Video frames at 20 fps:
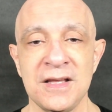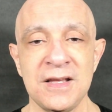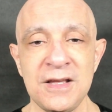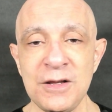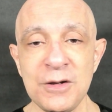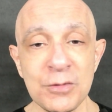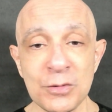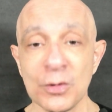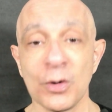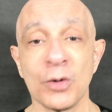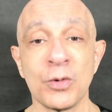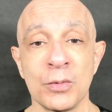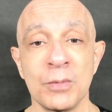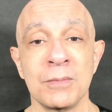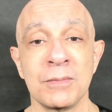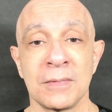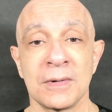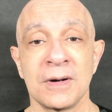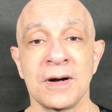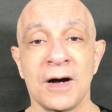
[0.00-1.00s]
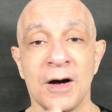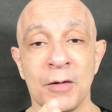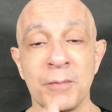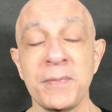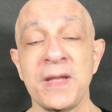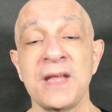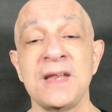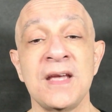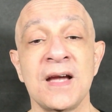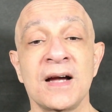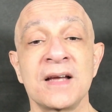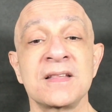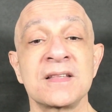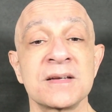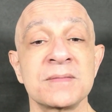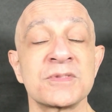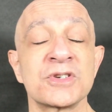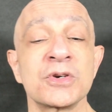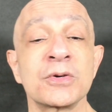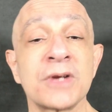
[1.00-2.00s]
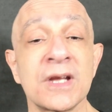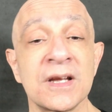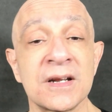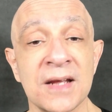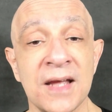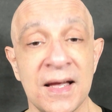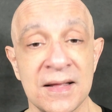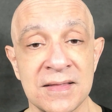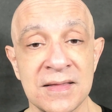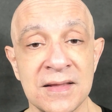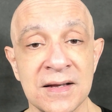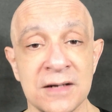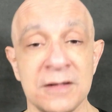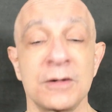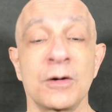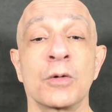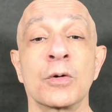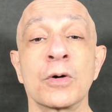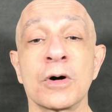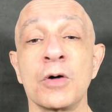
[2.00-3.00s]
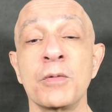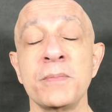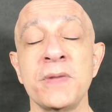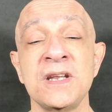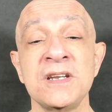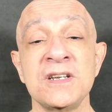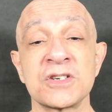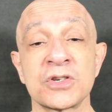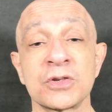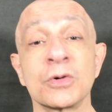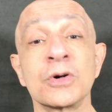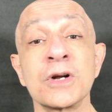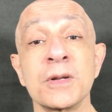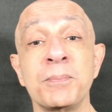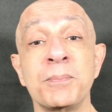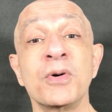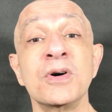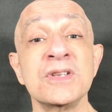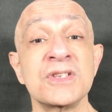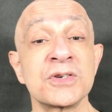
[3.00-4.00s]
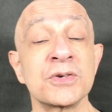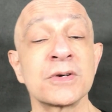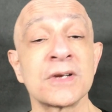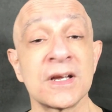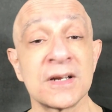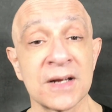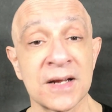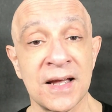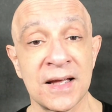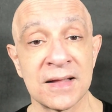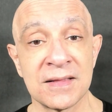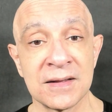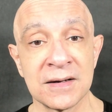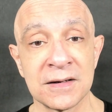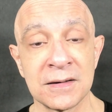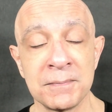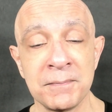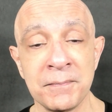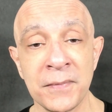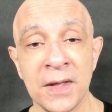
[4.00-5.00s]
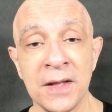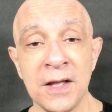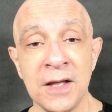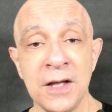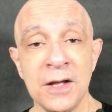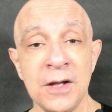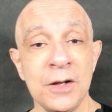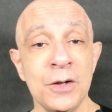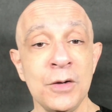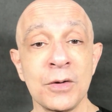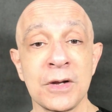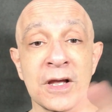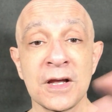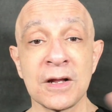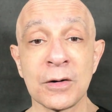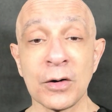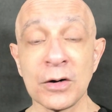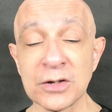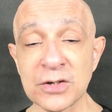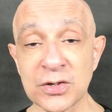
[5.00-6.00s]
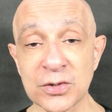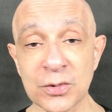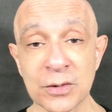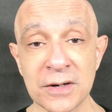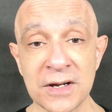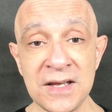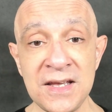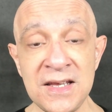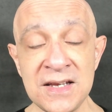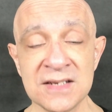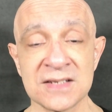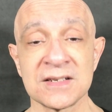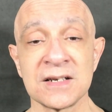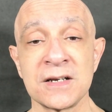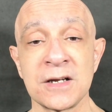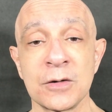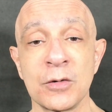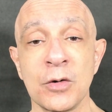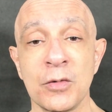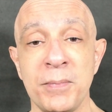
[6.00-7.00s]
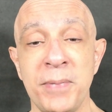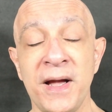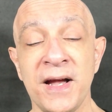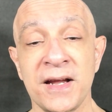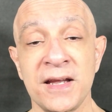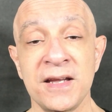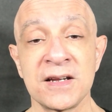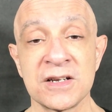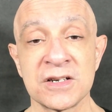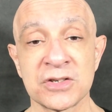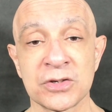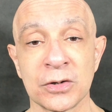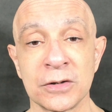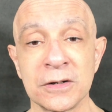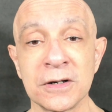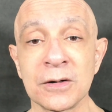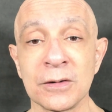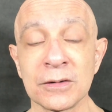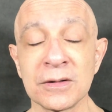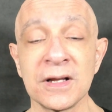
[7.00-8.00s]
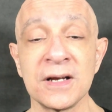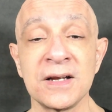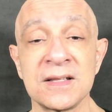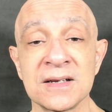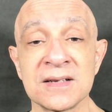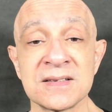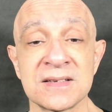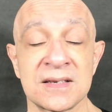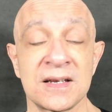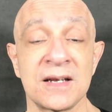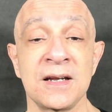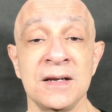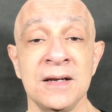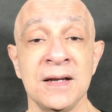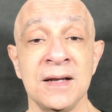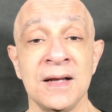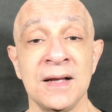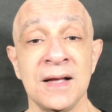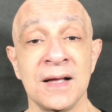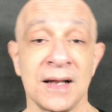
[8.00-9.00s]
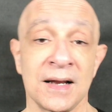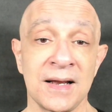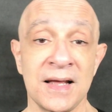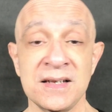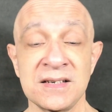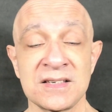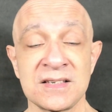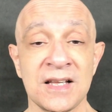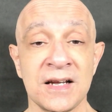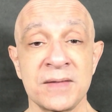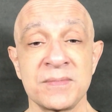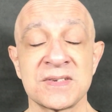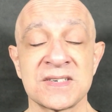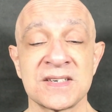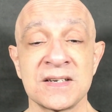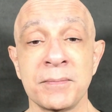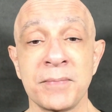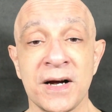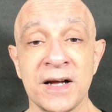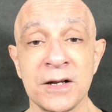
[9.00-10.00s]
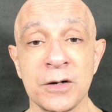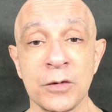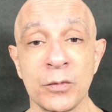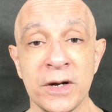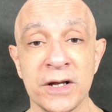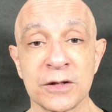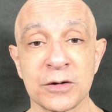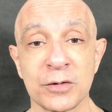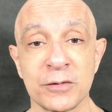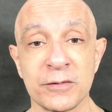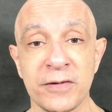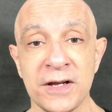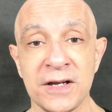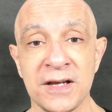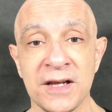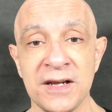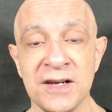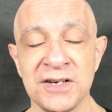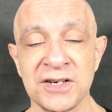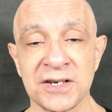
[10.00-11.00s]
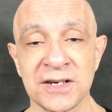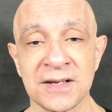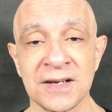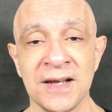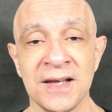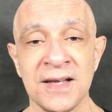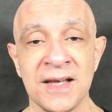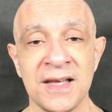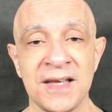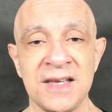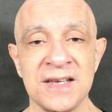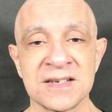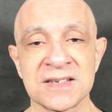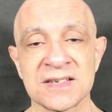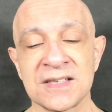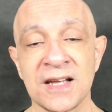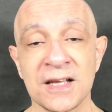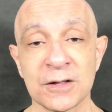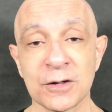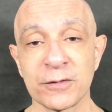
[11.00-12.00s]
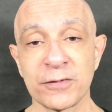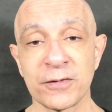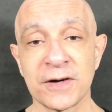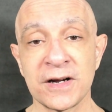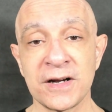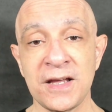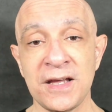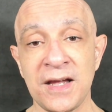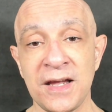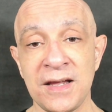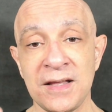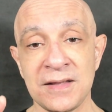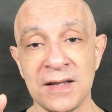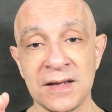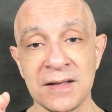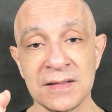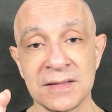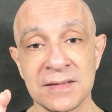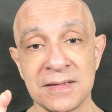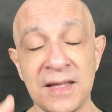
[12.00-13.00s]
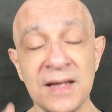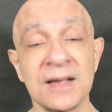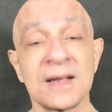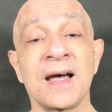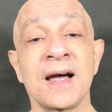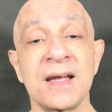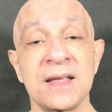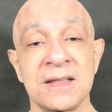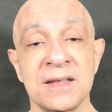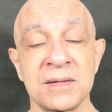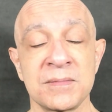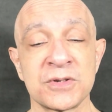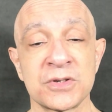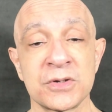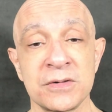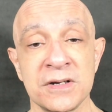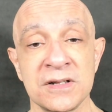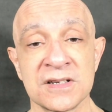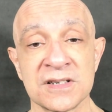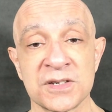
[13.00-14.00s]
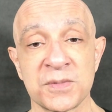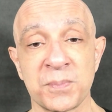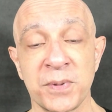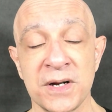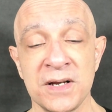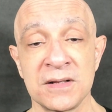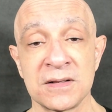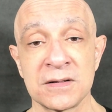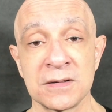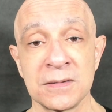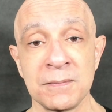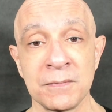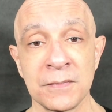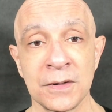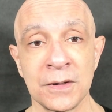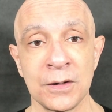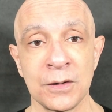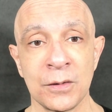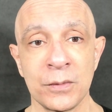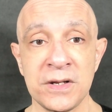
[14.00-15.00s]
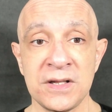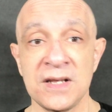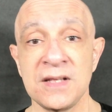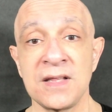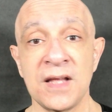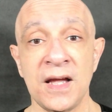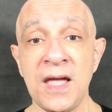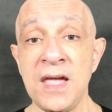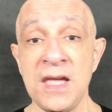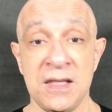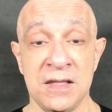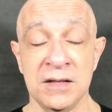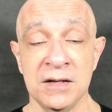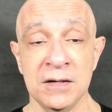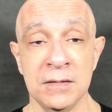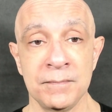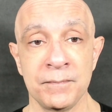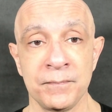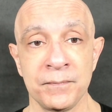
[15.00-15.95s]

you know how many items you can get done or how many story points you can get done. You can also easily go back in historical data and say, last time somebody went on vacation, instead of creating 10 items during the sprint, we did 8.